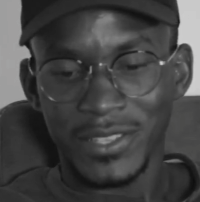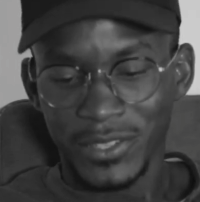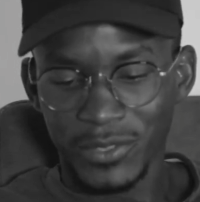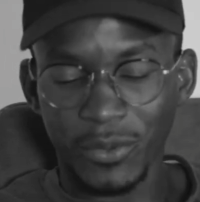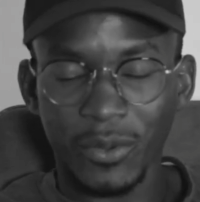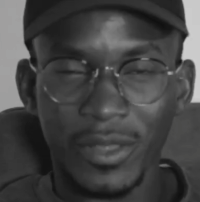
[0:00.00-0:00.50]

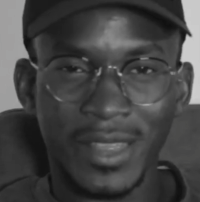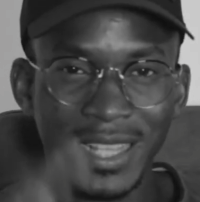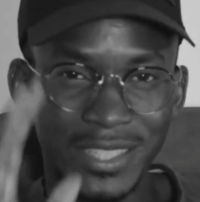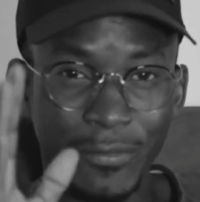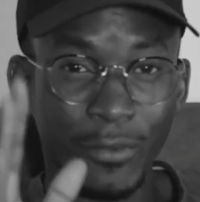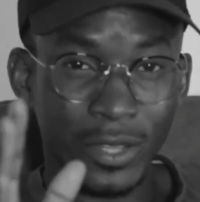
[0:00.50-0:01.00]
So that's
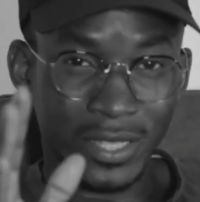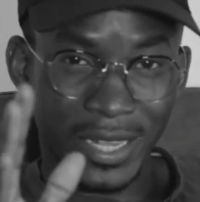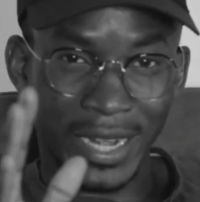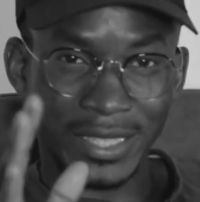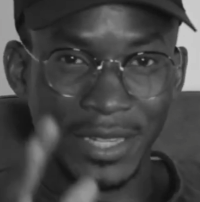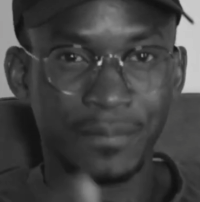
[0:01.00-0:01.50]
the fourth
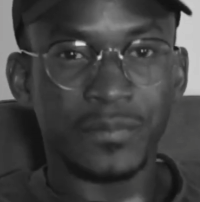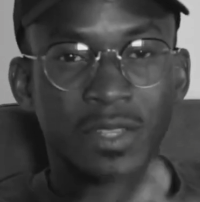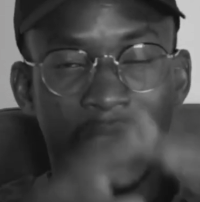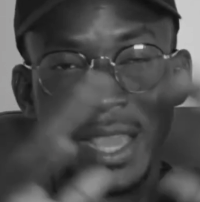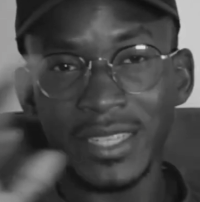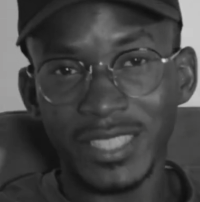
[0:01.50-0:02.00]
character.
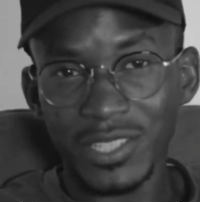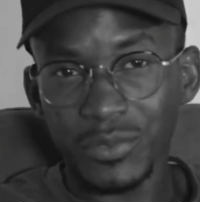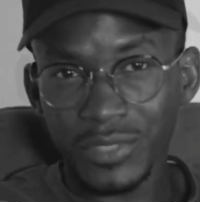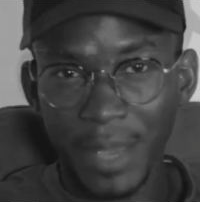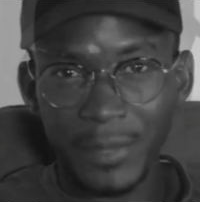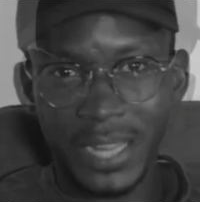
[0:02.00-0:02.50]
And just to
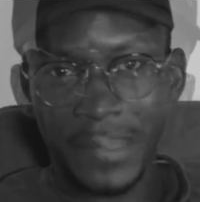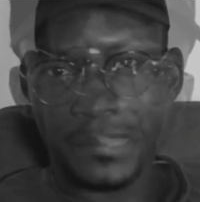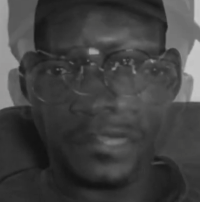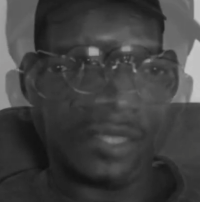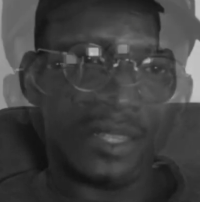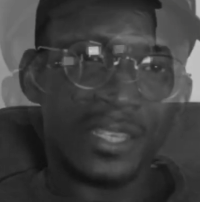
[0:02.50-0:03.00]
sum it up,
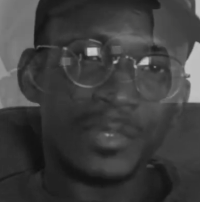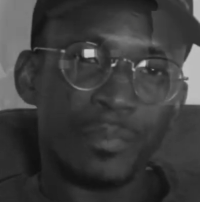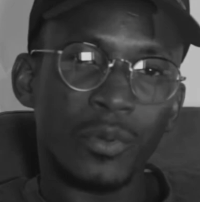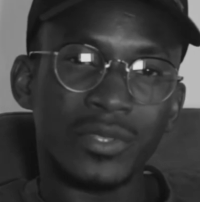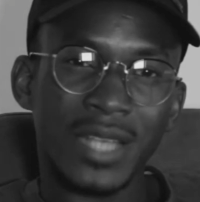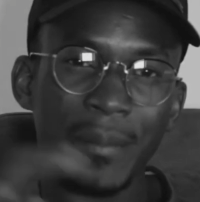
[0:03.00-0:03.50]
this
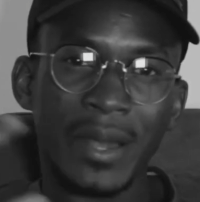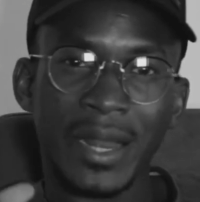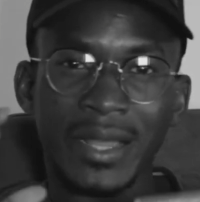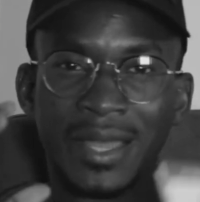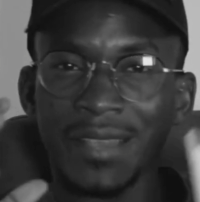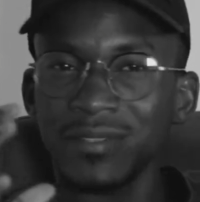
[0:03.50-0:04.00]
book
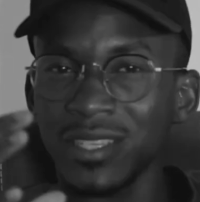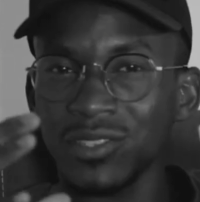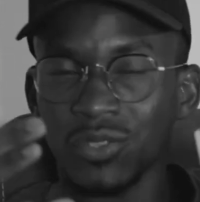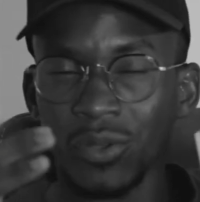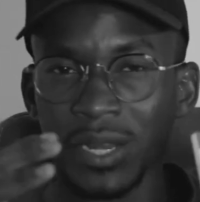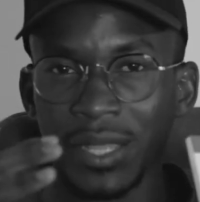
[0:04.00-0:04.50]
gives a
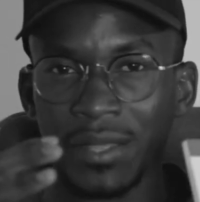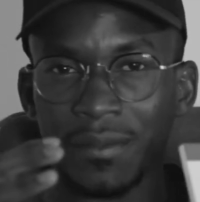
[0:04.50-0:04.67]
story